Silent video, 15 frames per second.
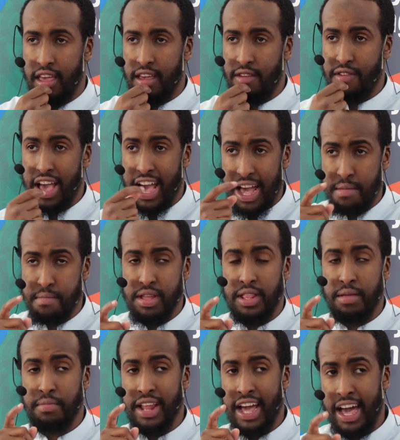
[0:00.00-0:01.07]
If
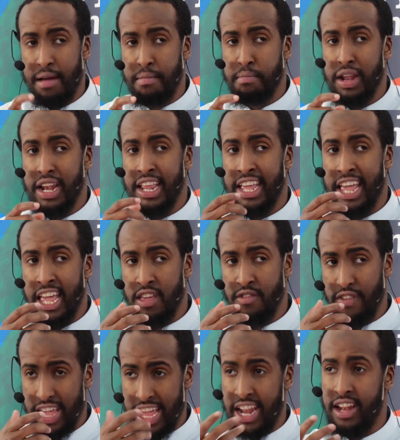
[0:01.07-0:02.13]
Ahmad ibn Hanbal
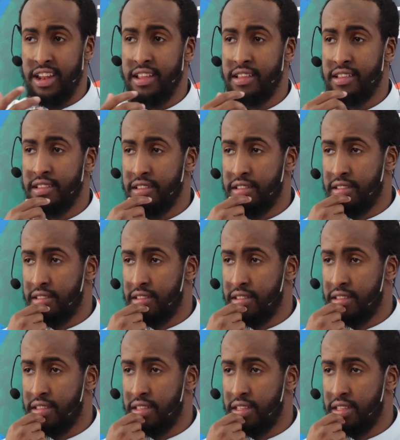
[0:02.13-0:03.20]
gave in
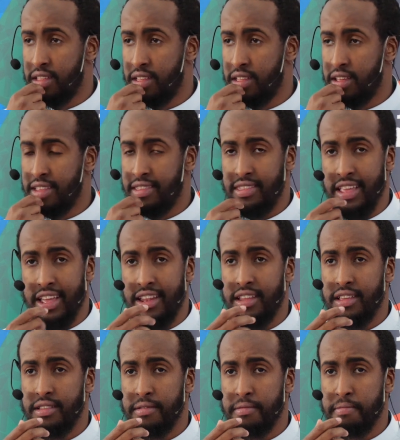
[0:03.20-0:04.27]
and said,